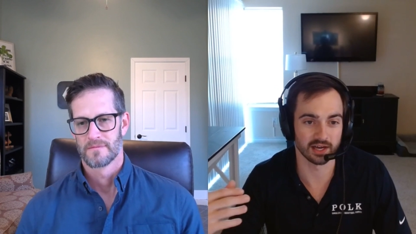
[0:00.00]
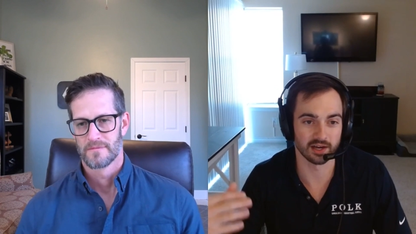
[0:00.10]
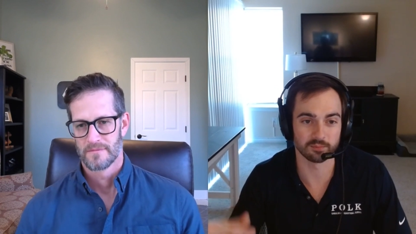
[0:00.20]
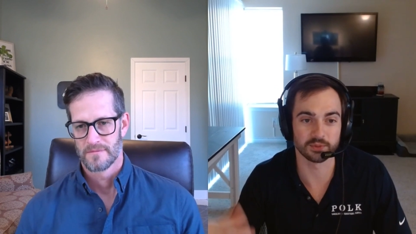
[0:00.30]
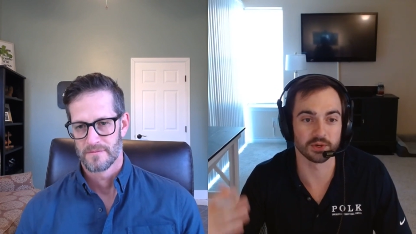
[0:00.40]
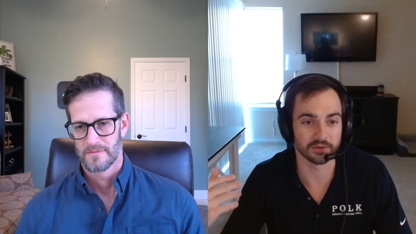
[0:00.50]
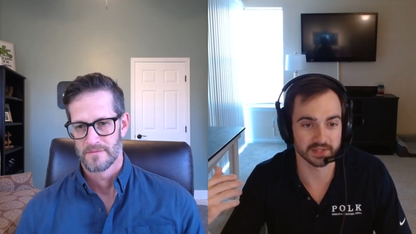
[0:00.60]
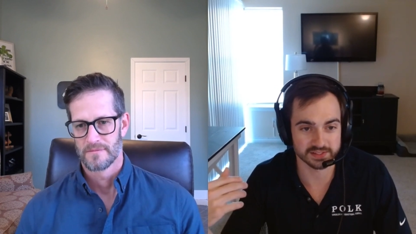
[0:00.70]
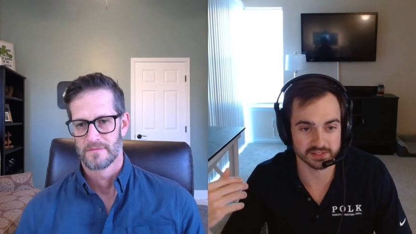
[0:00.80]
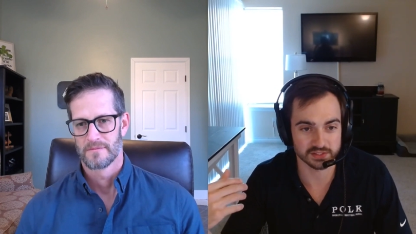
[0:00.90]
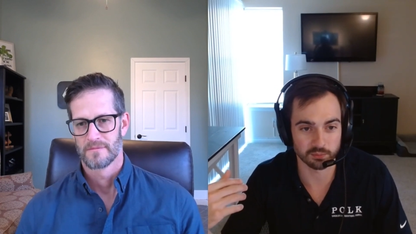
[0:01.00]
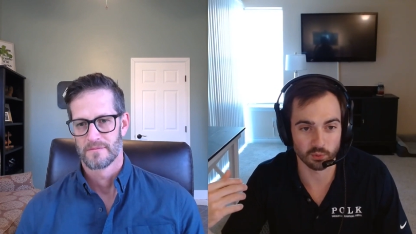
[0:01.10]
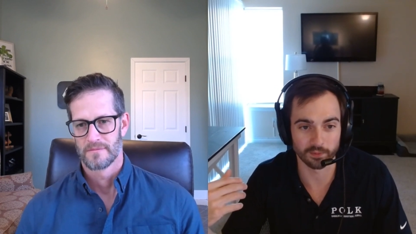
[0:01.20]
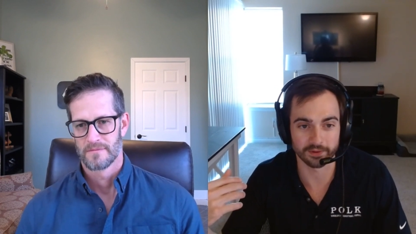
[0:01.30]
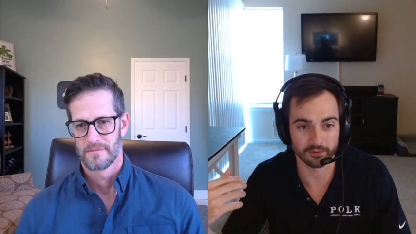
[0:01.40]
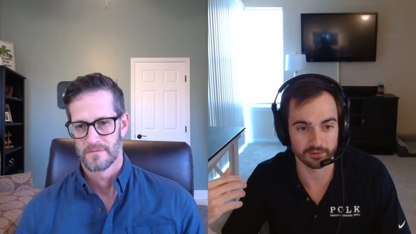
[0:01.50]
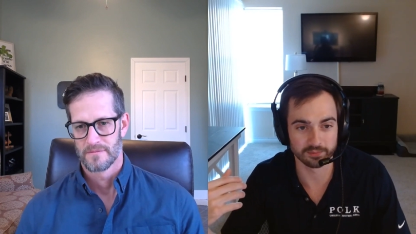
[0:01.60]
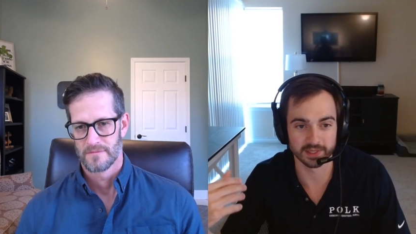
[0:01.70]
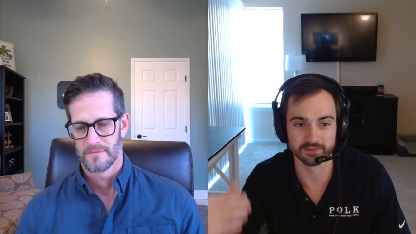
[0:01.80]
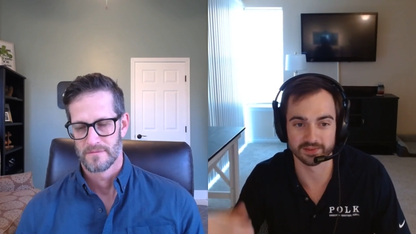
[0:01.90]
Speaker 1: um, purely as a support group,
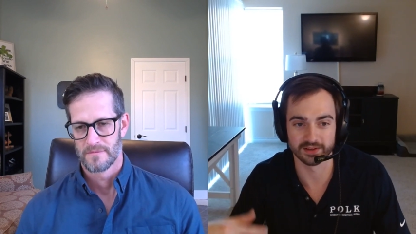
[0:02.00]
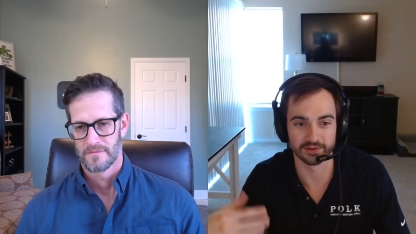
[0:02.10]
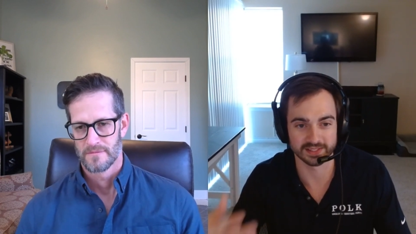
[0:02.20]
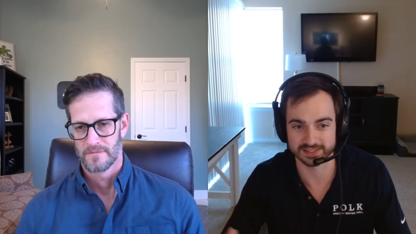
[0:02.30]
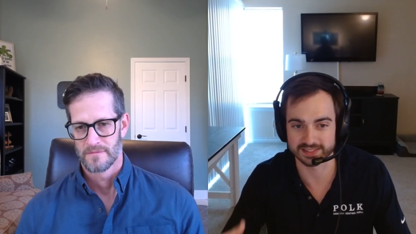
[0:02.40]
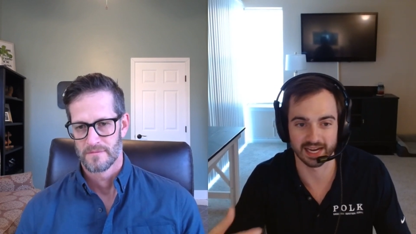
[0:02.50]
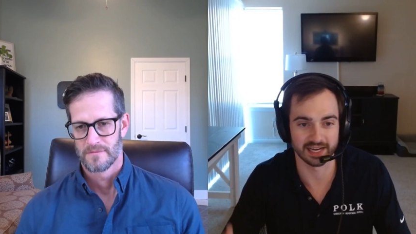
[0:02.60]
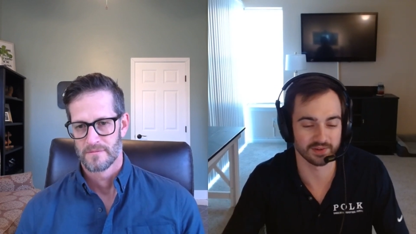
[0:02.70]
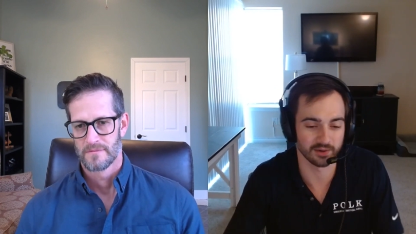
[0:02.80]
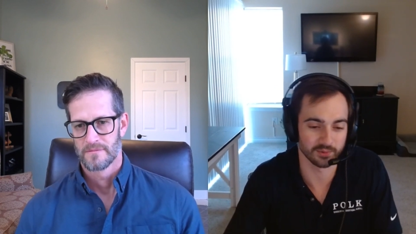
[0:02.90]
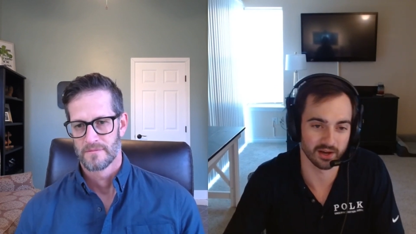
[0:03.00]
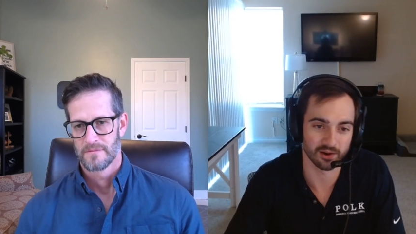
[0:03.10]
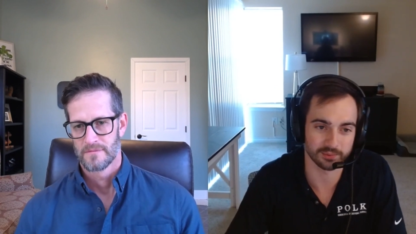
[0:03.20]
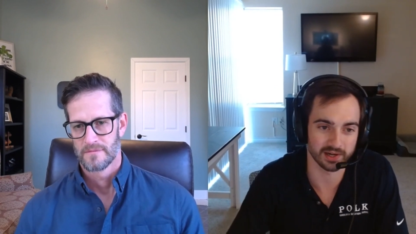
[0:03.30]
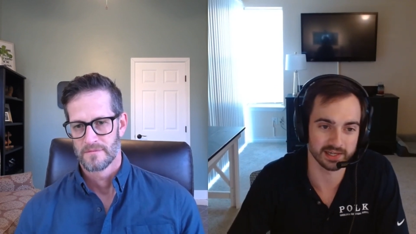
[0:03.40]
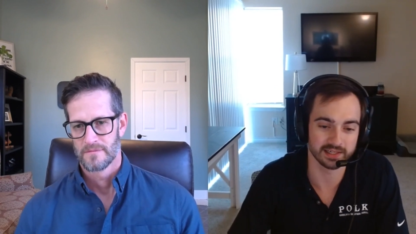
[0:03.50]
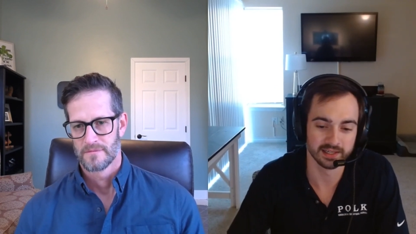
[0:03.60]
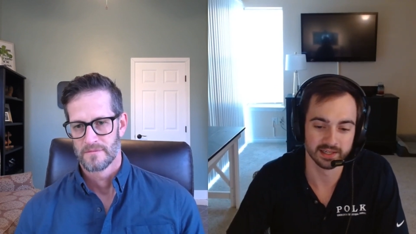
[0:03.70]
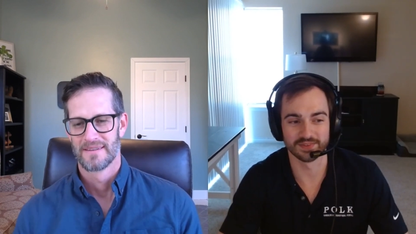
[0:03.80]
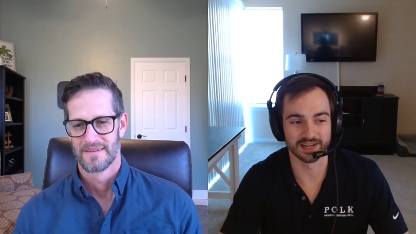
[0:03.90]
even though that's kind of how we operate.
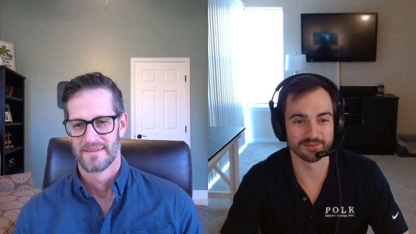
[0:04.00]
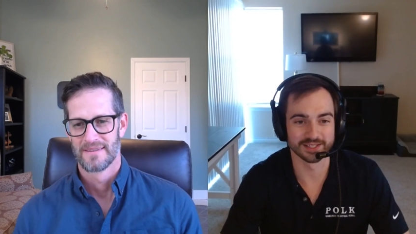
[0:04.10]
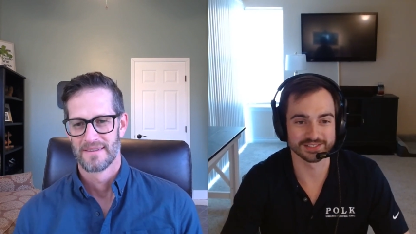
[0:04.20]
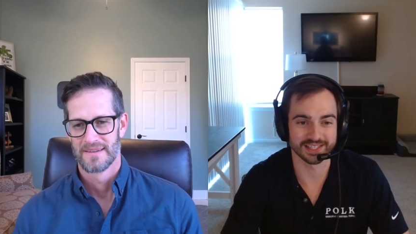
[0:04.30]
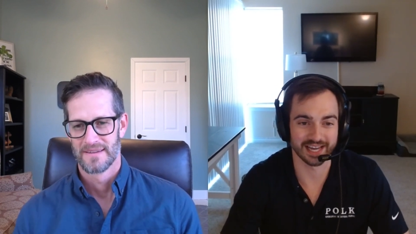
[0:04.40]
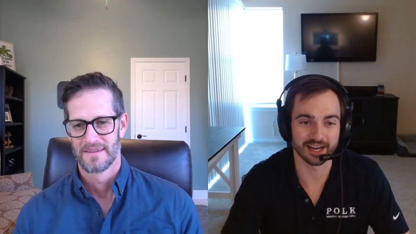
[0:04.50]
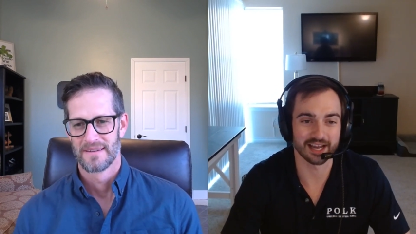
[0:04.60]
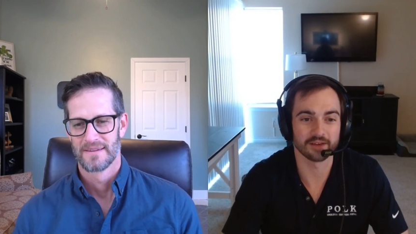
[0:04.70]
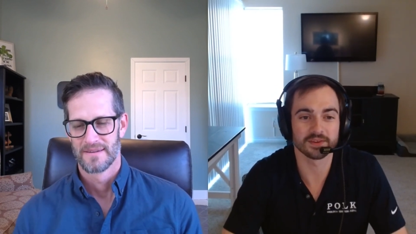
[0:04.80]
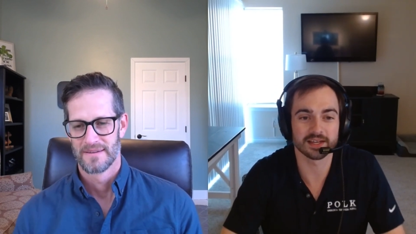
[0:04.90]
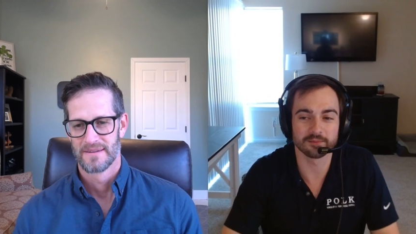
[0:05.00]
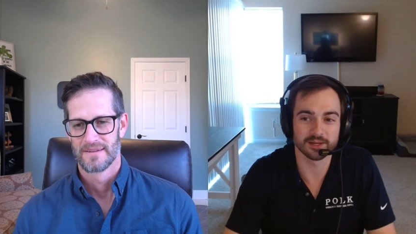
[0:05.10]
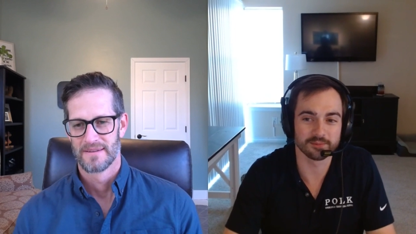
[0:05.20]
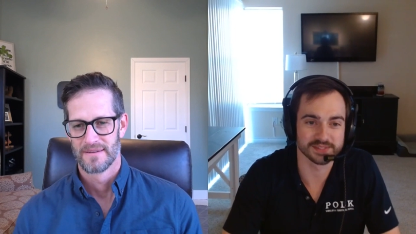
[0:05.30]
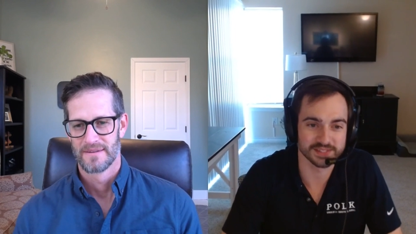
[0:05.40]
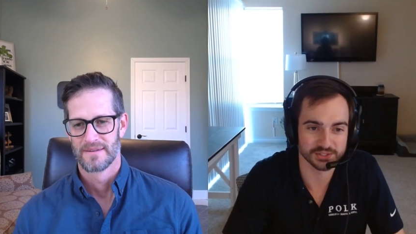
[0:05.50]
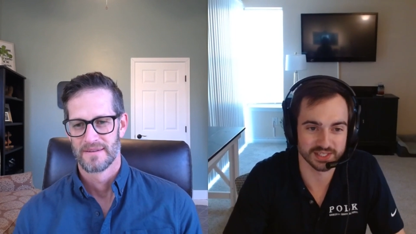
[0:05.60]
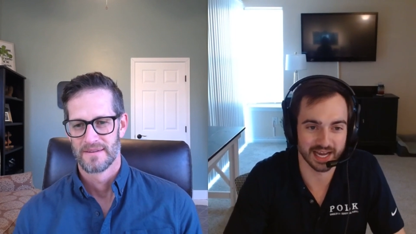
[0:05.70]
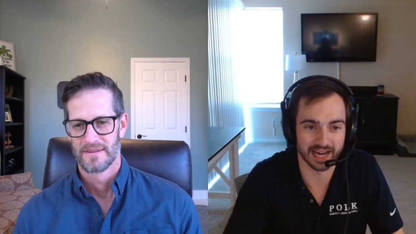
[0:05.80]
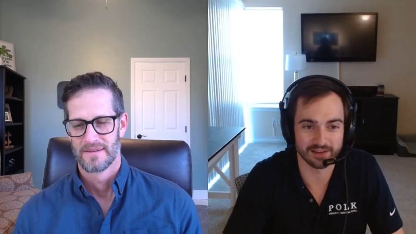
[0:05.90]
Very much like I, I feel like I'm in a position
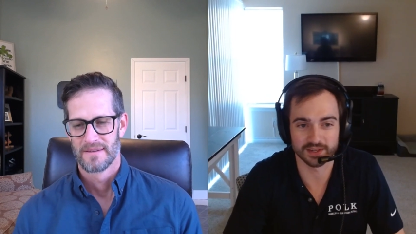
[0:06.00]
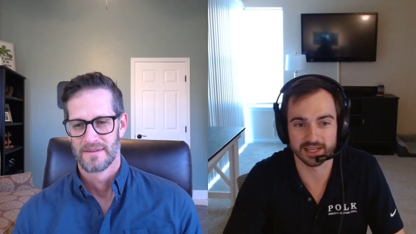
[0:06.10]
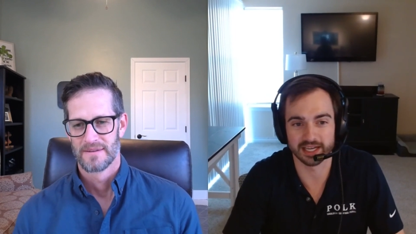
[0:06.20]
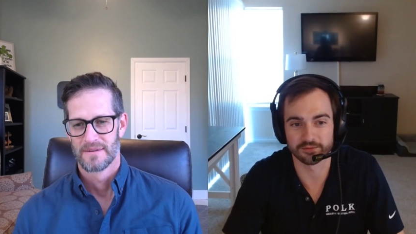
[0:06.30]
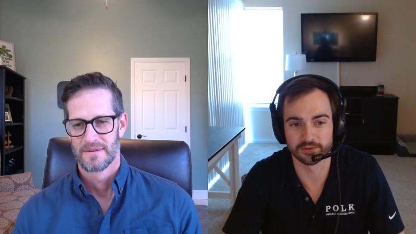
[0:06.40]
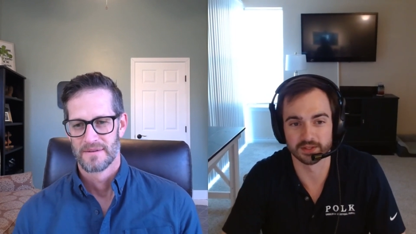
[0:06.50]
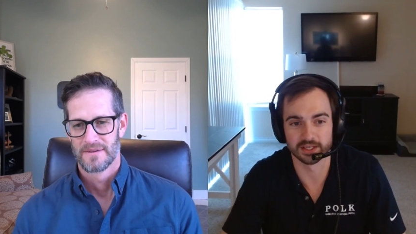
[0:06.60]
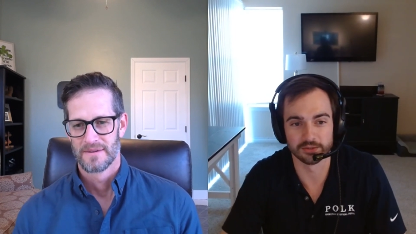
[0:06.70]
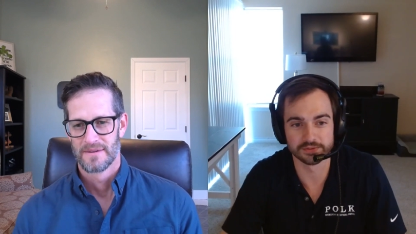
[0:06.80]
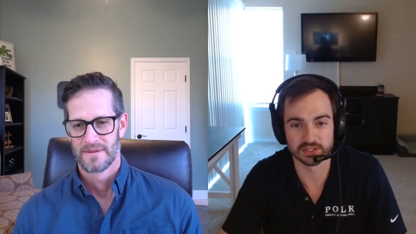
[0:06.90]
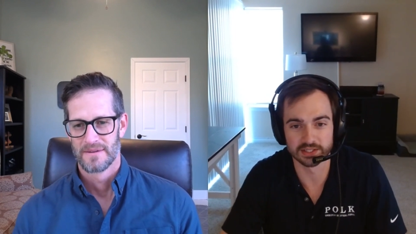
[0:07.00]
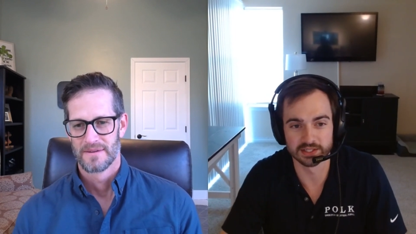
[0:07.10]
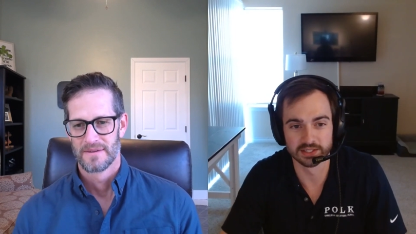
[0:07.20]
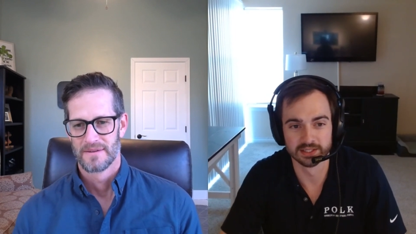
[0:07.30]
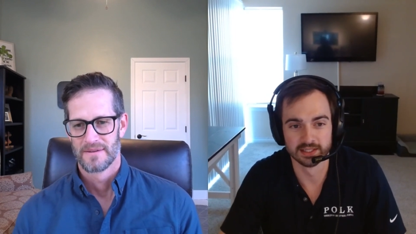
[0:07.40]
to advocate for the user,